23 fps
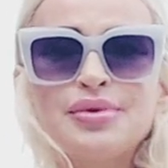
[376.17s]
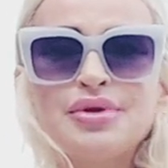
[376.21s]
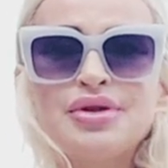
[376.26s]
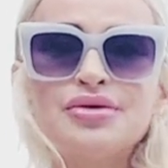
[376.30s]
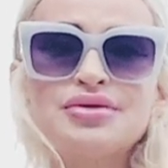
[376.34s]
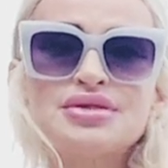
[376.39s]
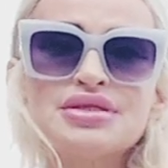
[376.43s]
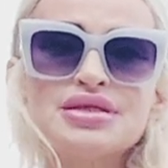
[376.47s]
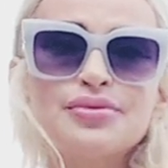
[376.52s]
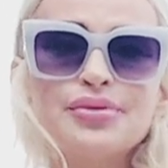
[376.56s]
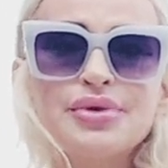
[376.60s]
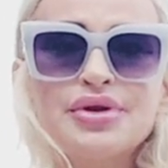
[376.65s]
you know,
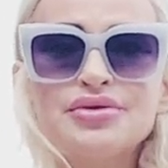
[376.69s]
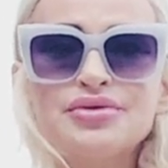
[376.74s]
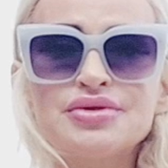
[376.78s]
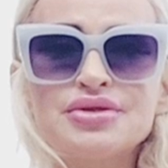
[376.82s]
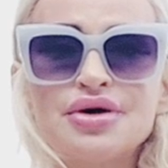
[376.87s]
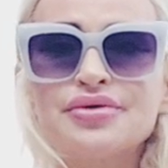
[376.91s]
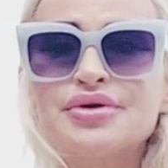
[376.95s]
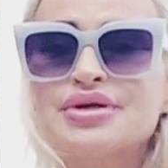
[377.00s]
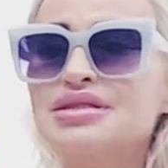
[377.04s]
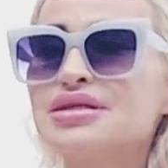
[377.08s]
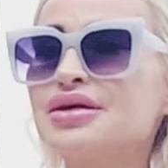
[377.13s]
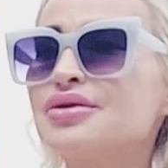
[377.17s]
someone who's
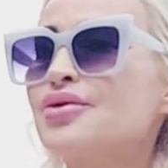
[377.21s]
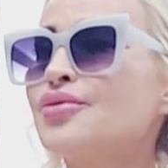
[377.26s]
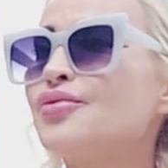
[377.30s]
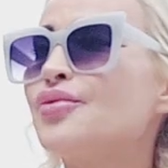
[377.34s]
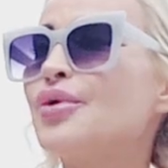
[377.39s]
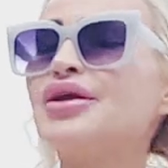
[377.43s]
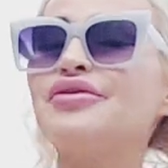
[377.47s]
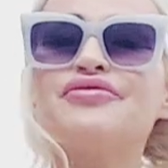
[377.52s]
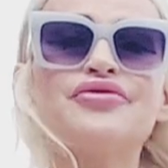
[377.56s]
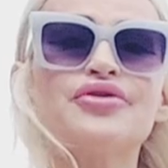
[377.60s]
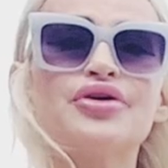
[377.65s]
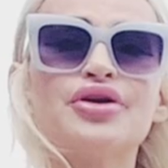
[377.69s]
always going to
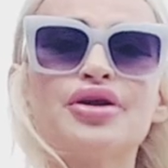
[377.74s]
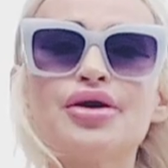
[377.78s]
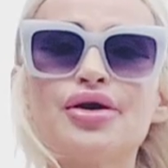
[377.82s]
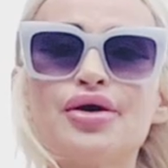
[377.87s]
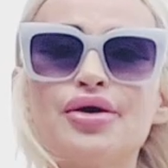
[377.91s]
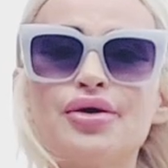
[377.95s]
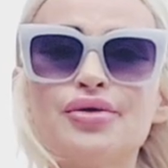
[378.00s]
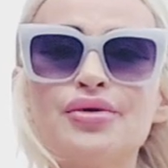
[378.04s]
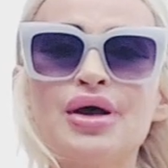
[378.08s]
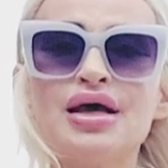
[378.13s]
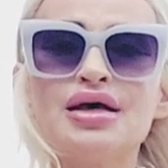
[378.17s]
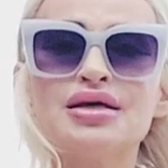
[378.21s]
wait for
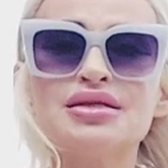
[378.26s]
you,